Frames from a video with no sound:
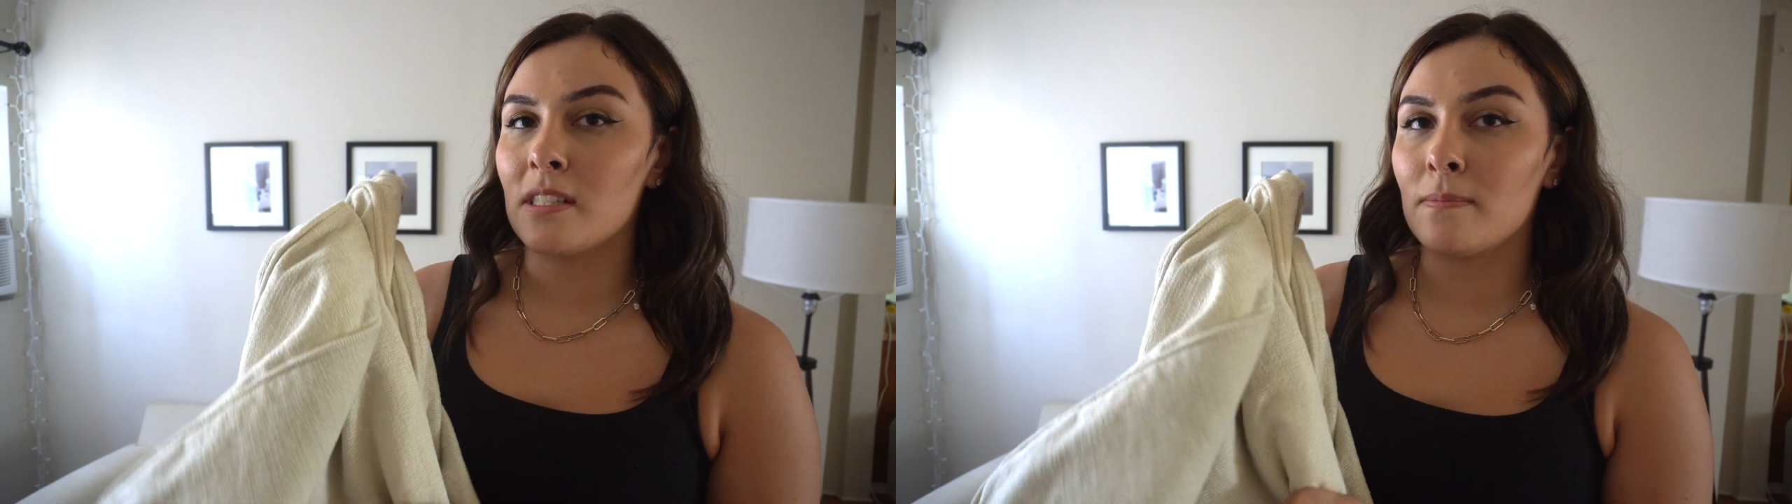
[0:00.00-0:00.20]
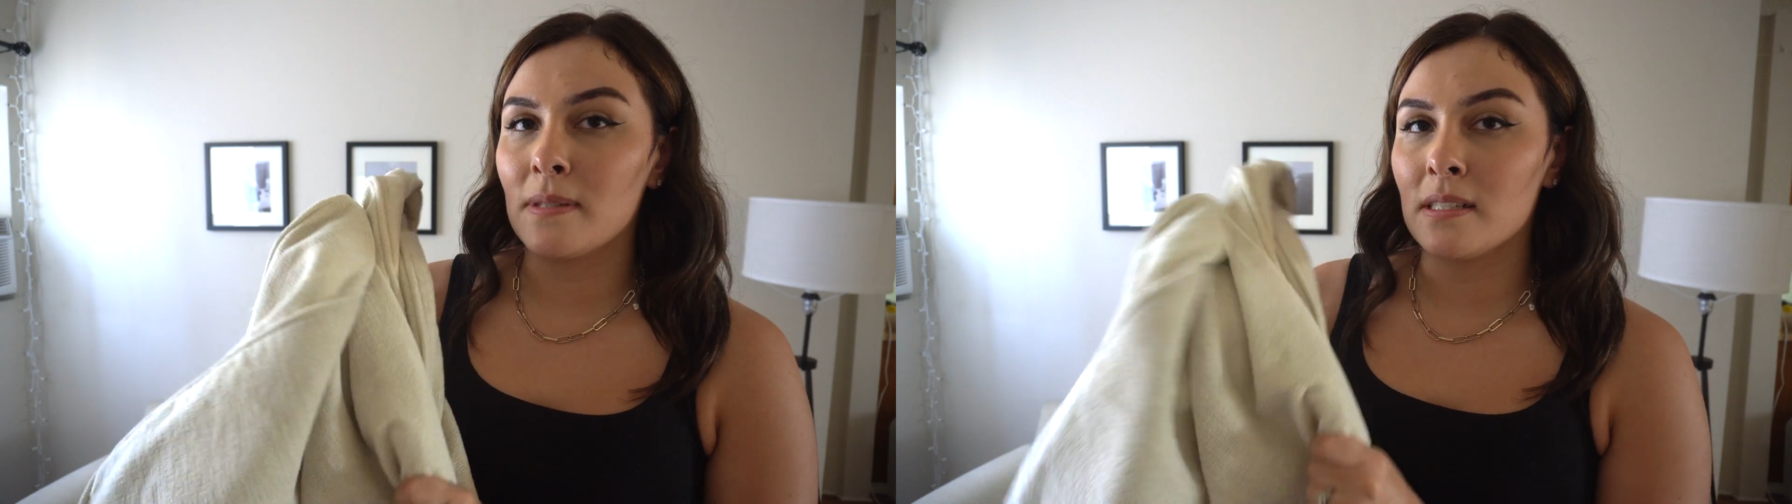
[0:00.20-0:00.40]

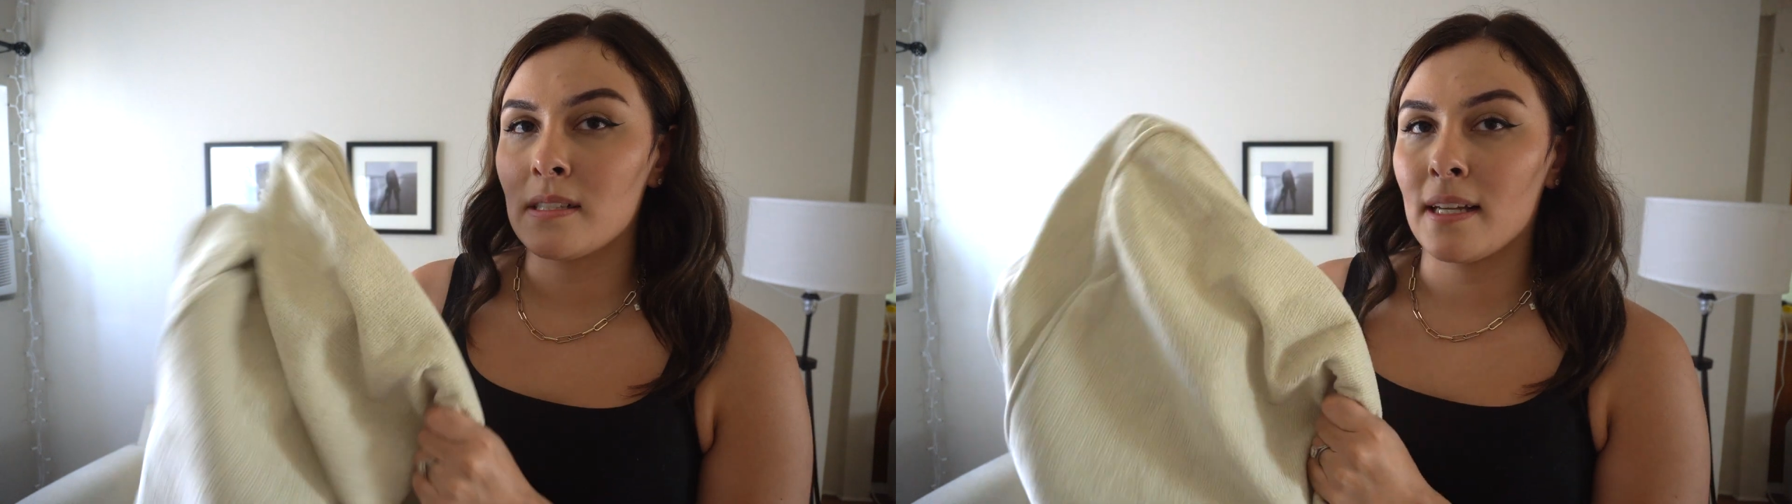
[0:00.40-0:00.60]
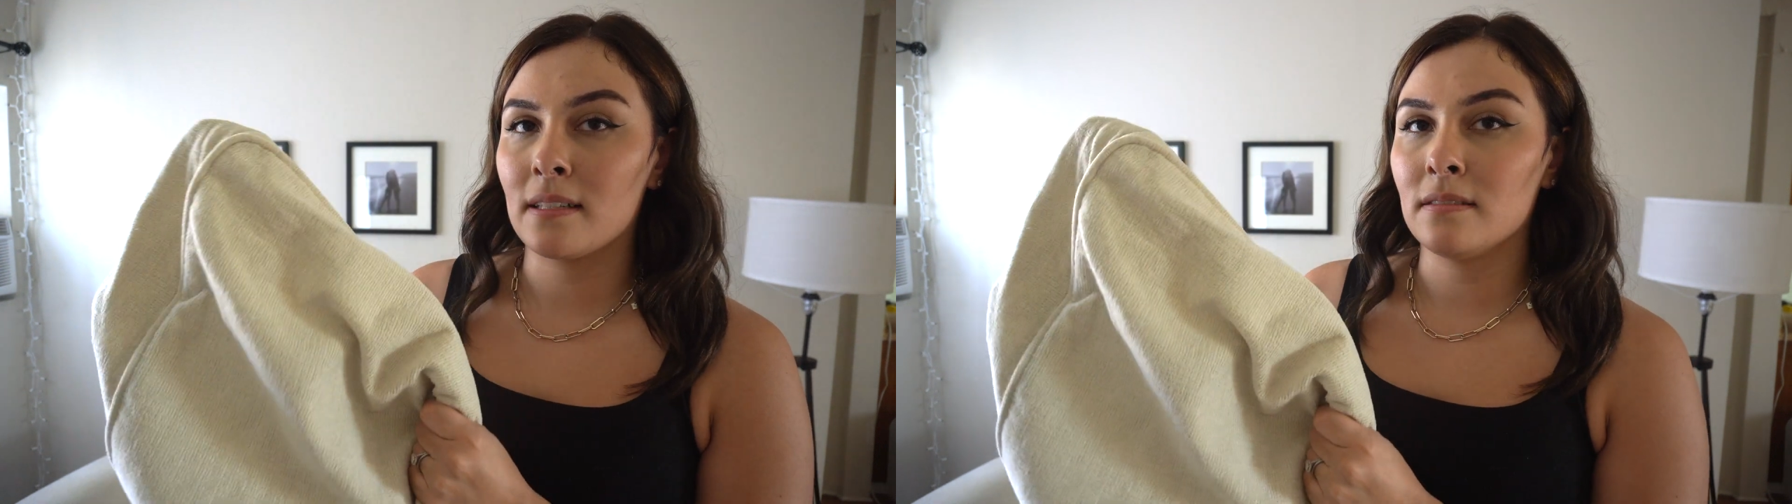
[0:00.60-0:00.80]
spin
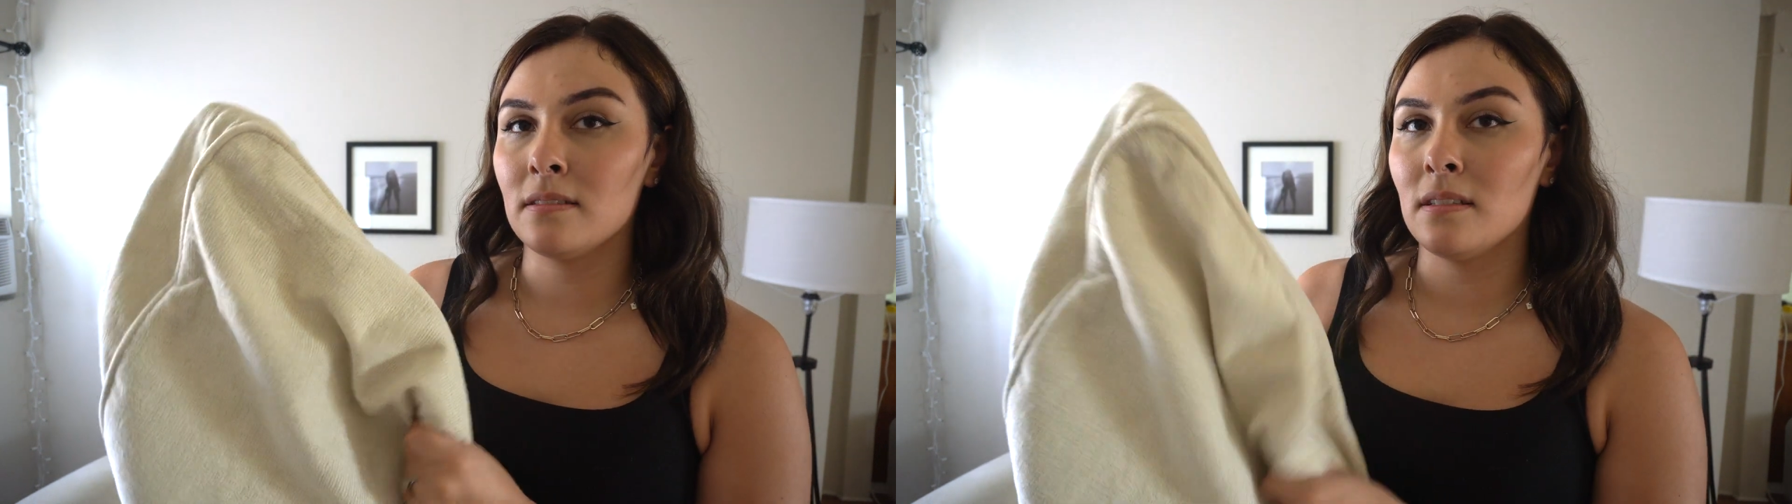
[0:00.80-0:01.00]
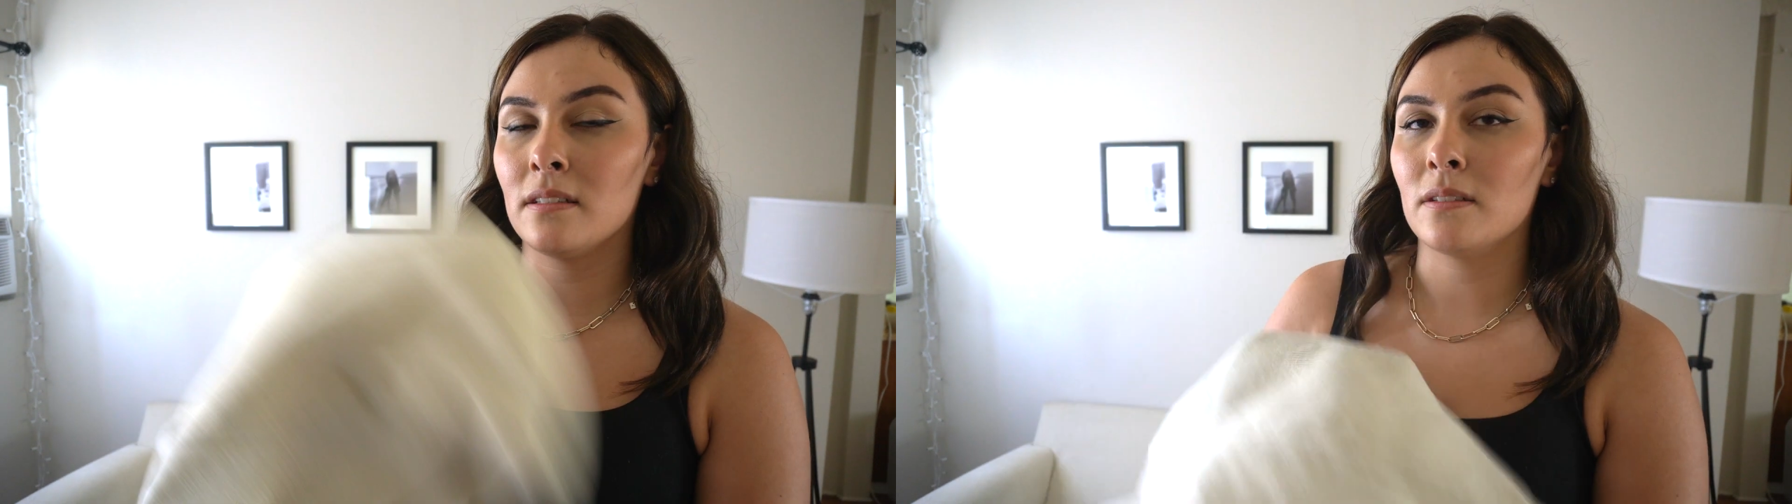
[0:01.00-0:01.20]

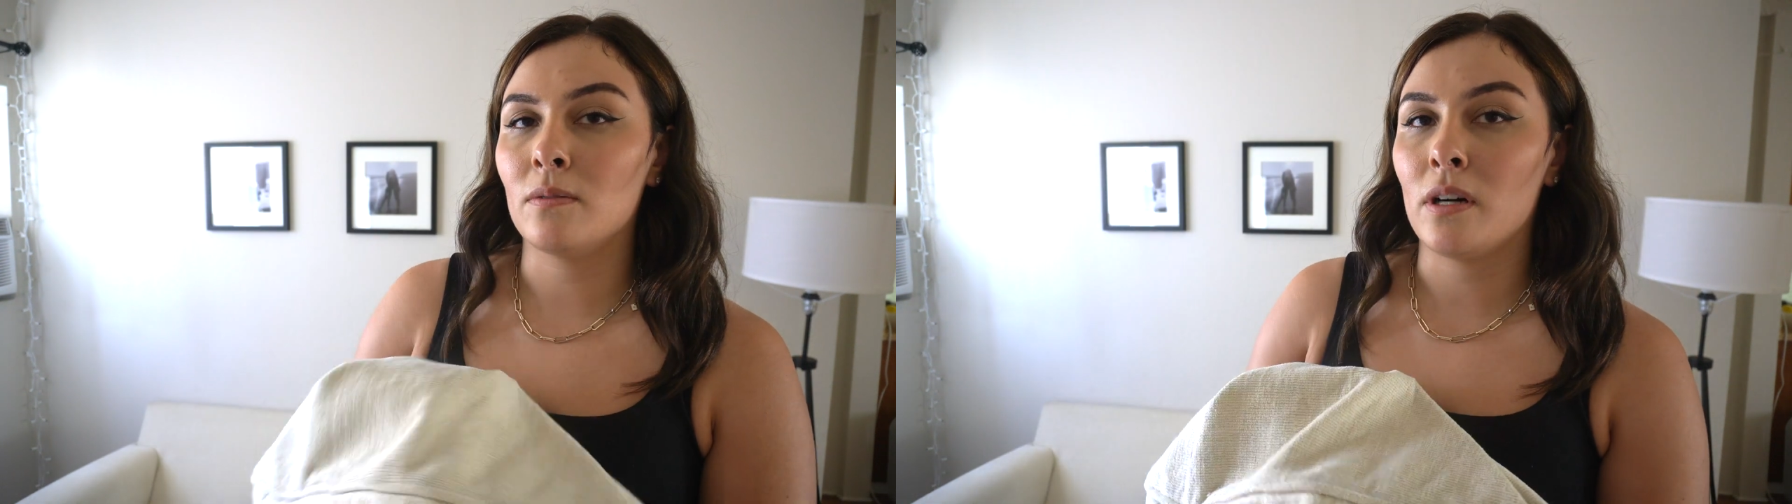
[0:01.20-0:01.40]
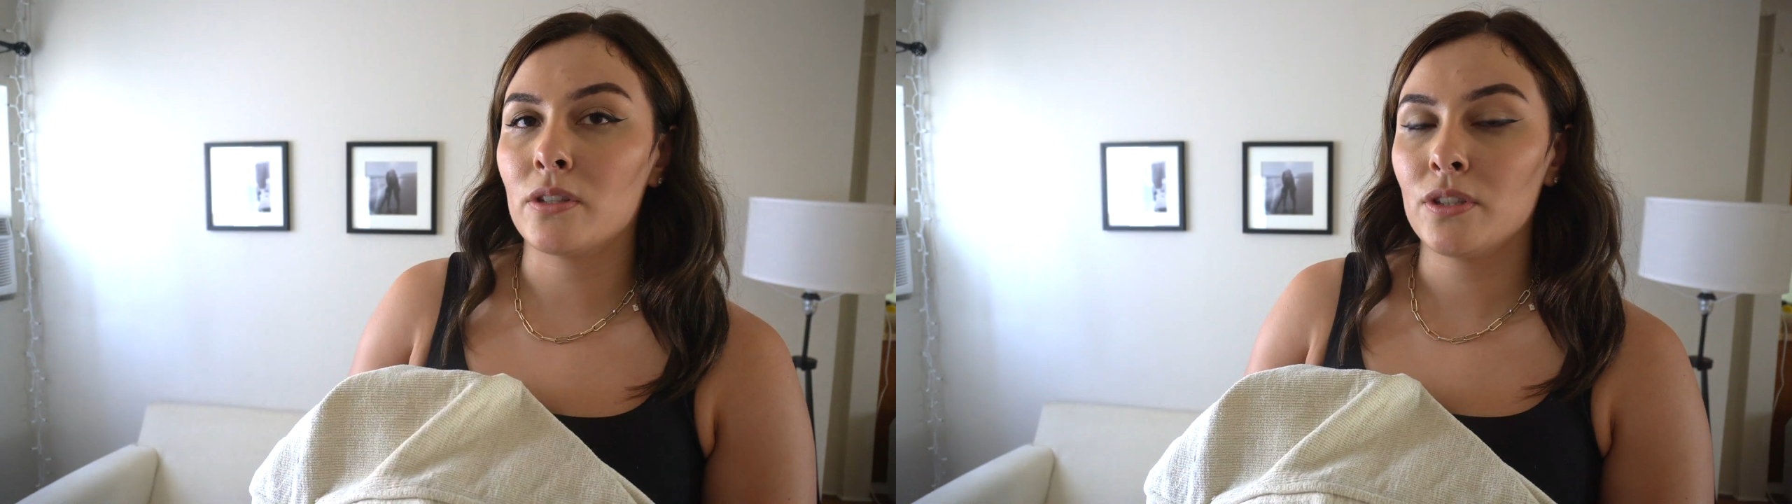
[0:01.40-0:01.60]
cycle on the
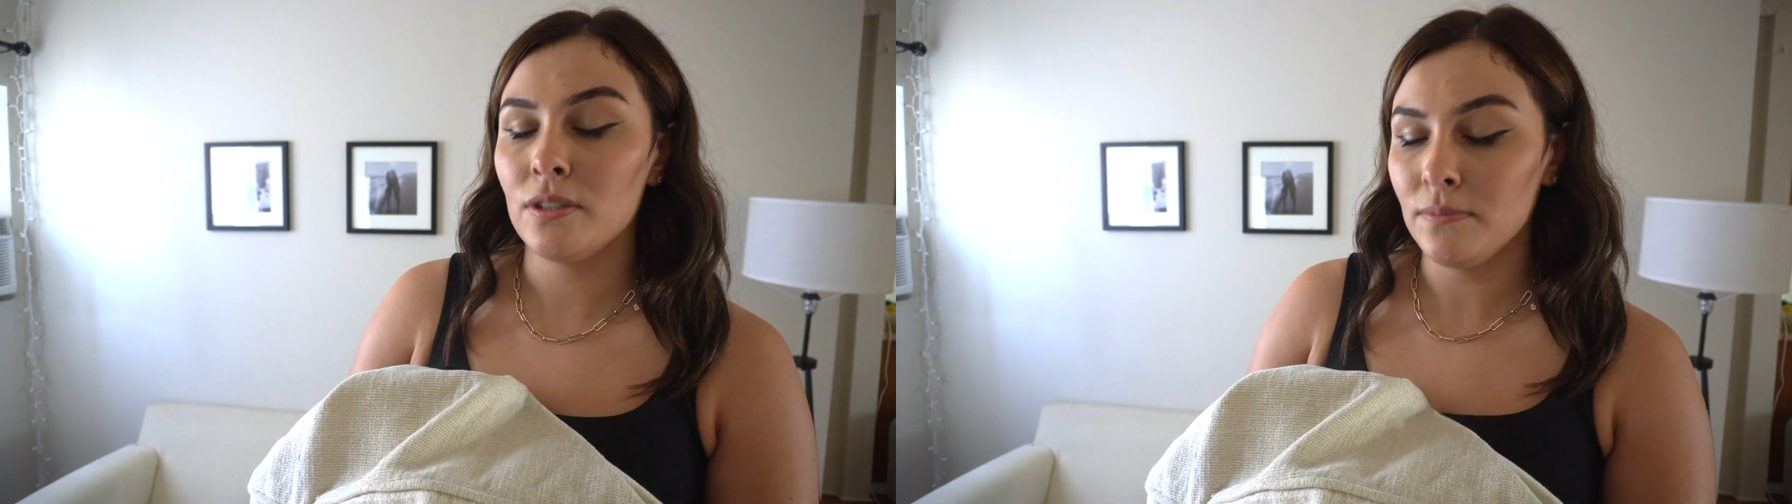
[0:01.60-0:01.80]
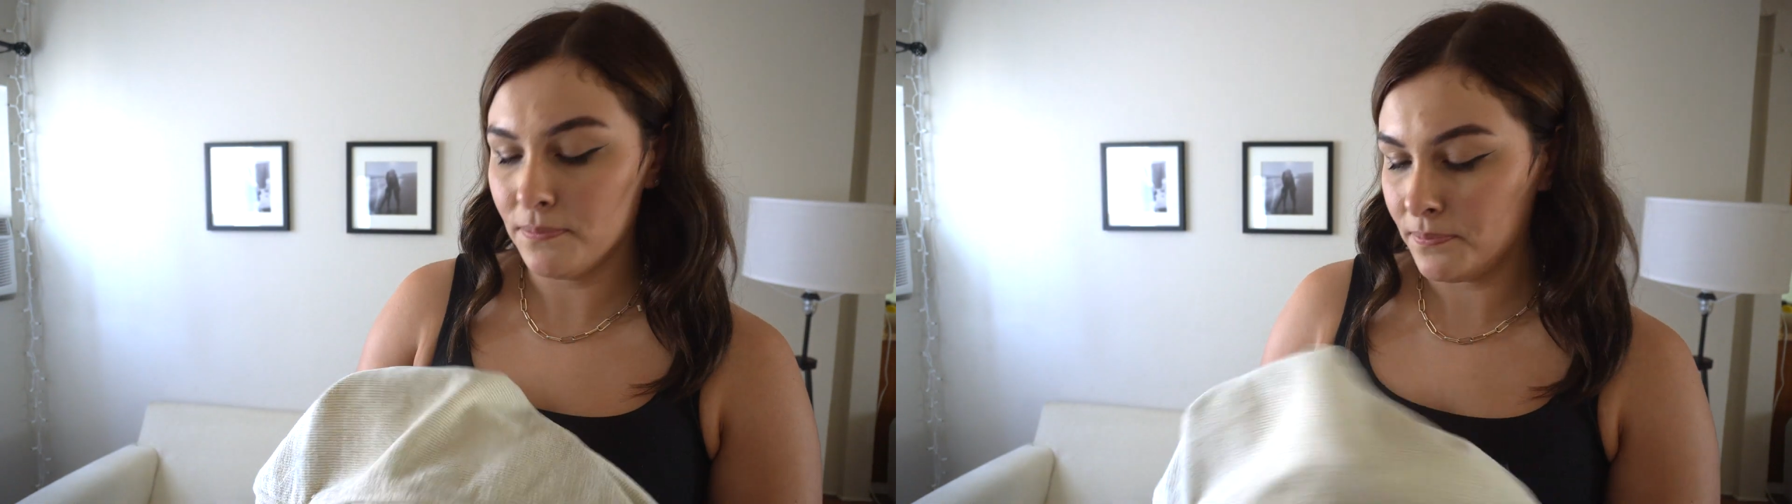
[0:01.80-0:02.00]

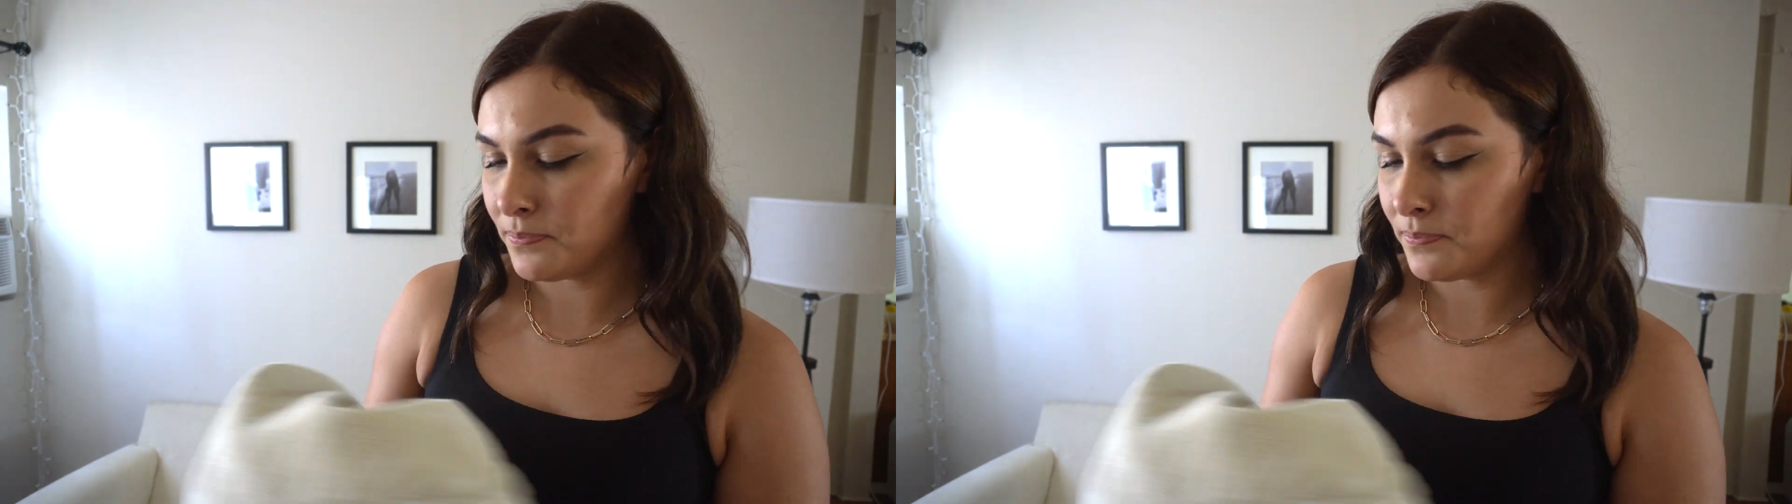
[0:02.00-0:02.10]
washer.